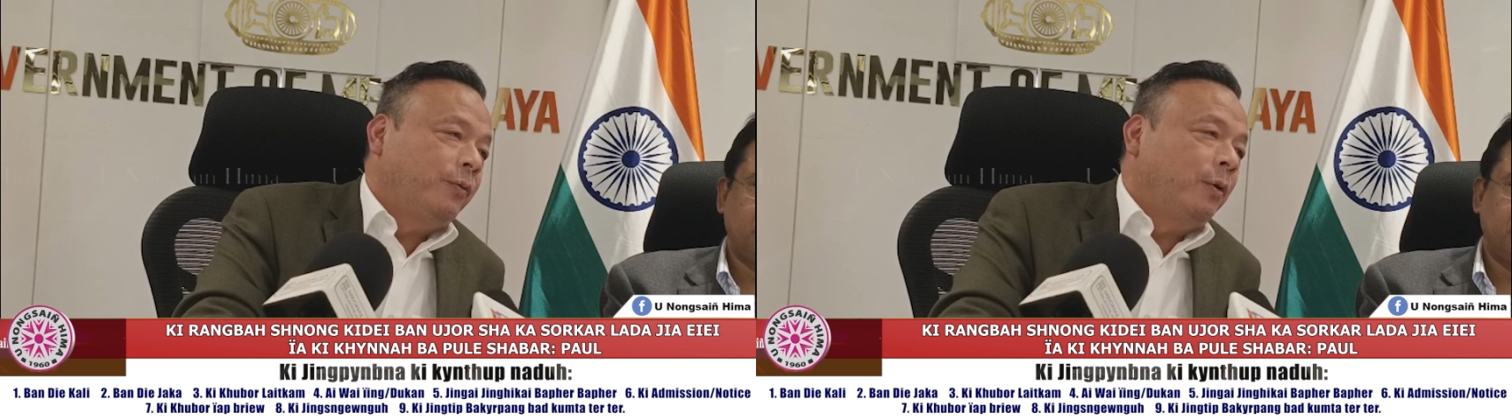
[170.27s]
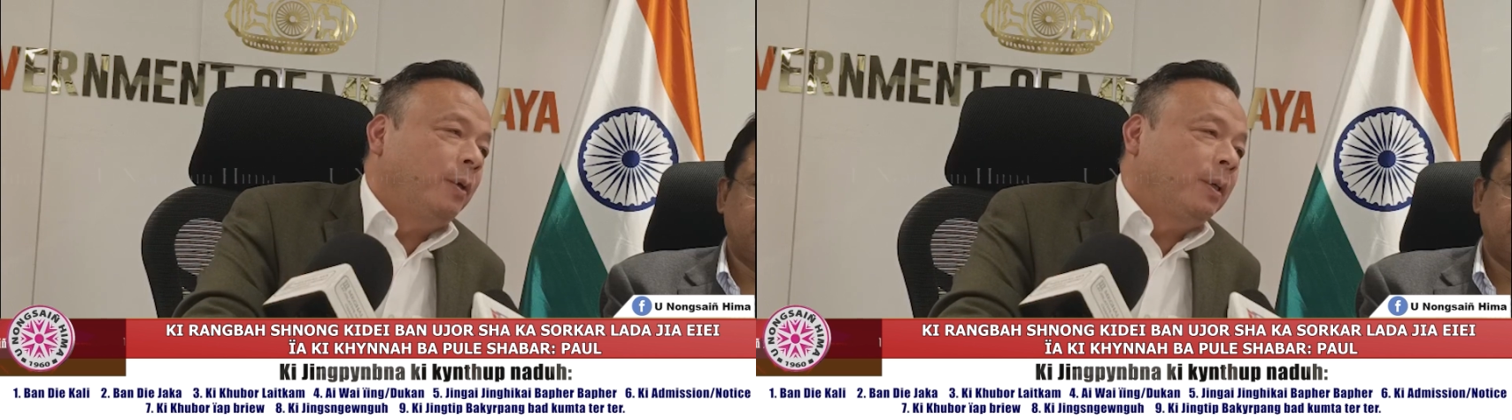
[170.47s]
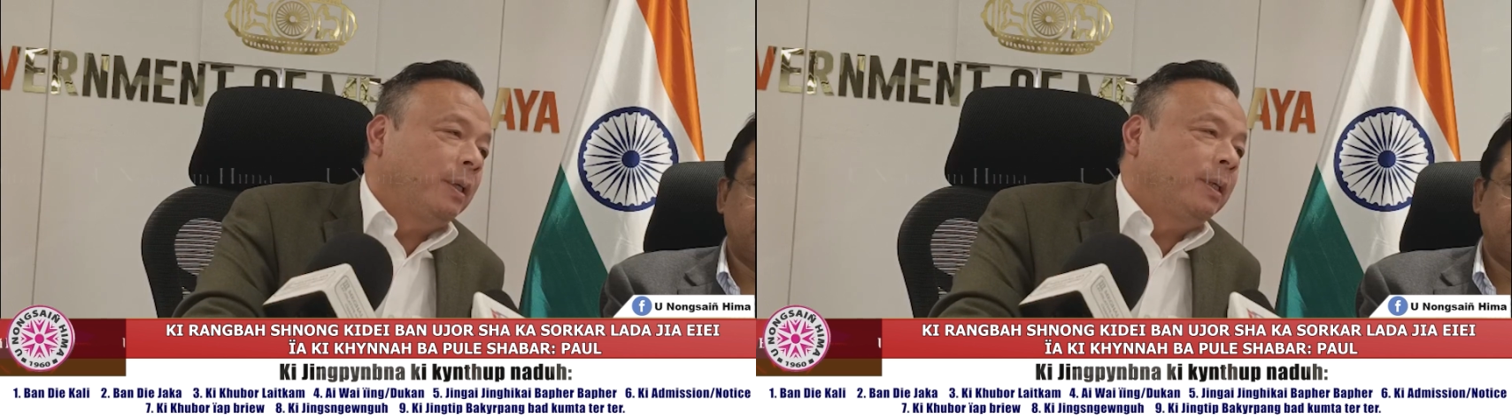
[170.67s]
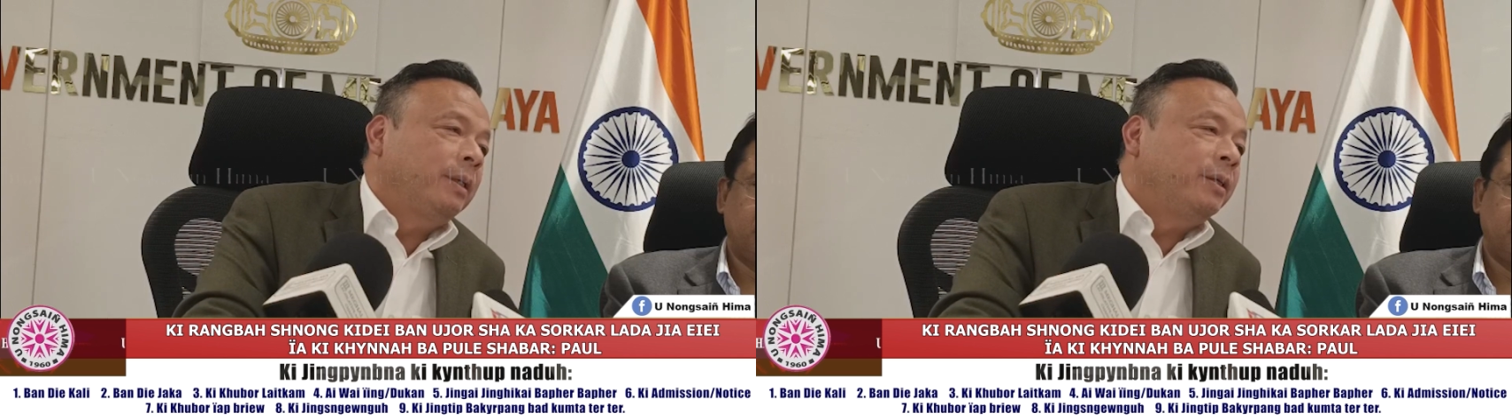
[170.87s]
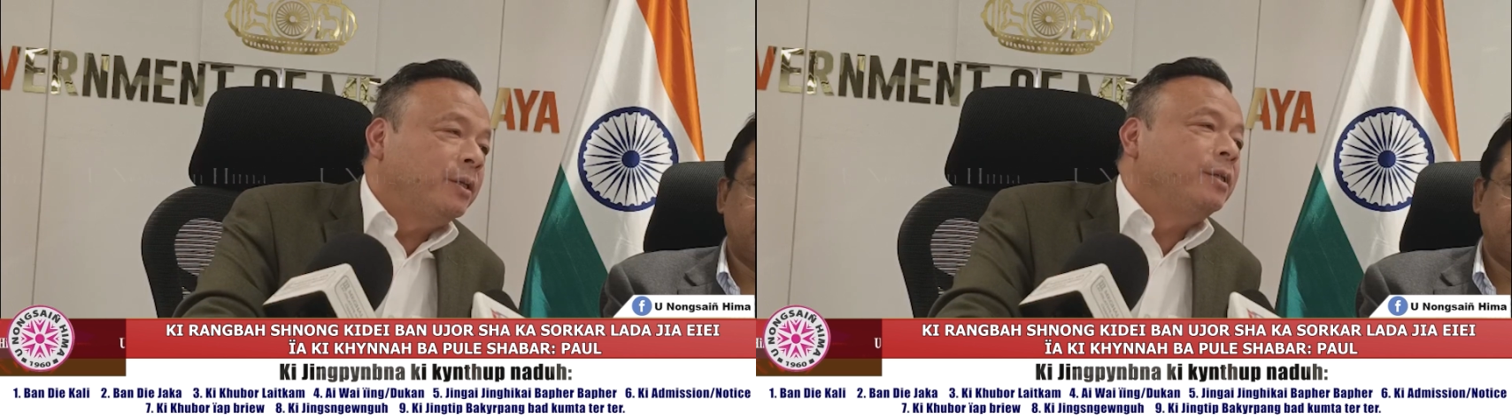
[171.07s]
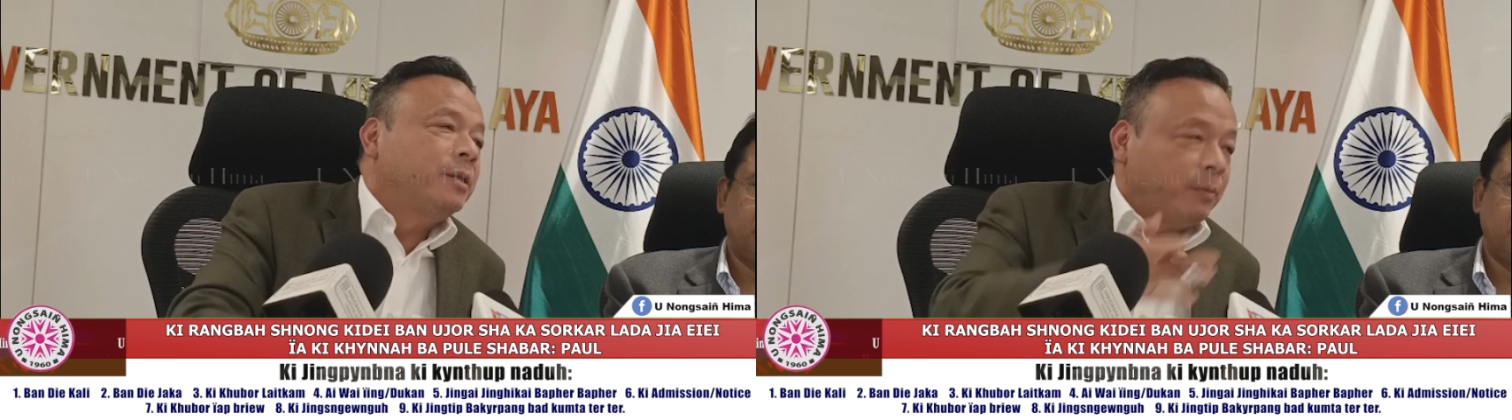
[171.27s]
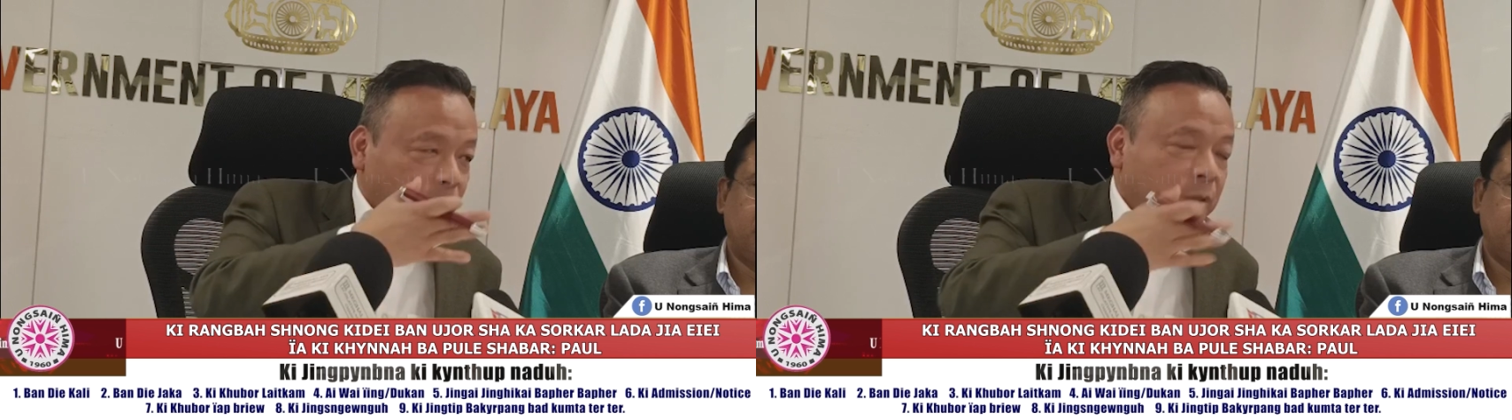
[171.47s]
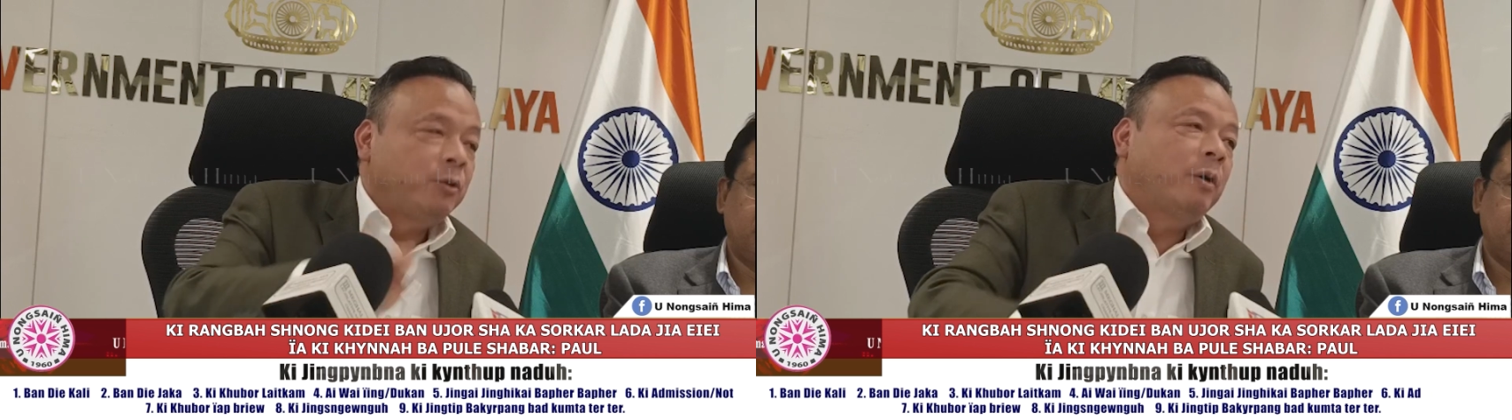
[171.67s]
for reasons
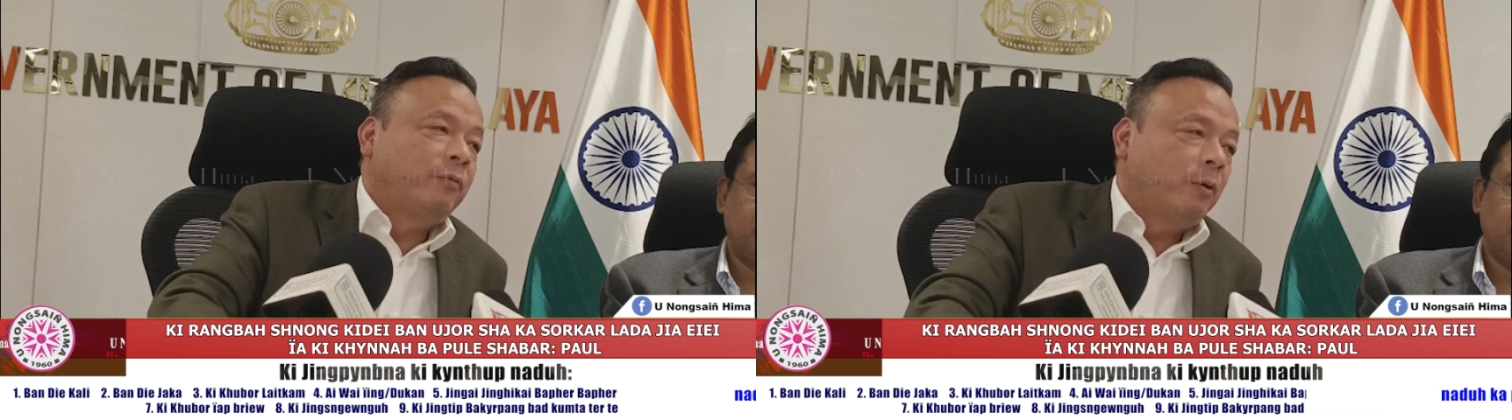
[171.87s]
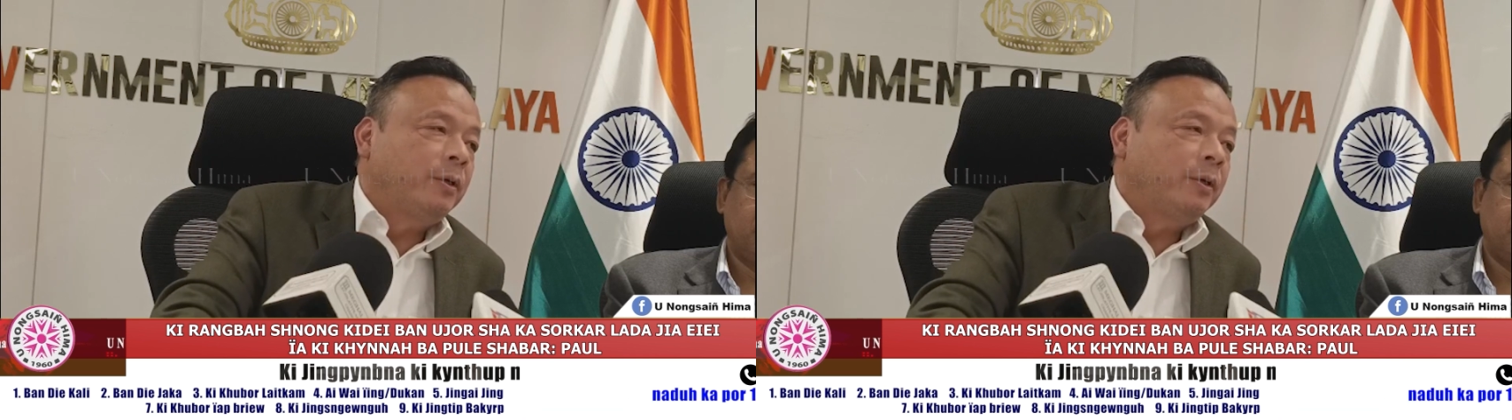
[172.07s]
which you have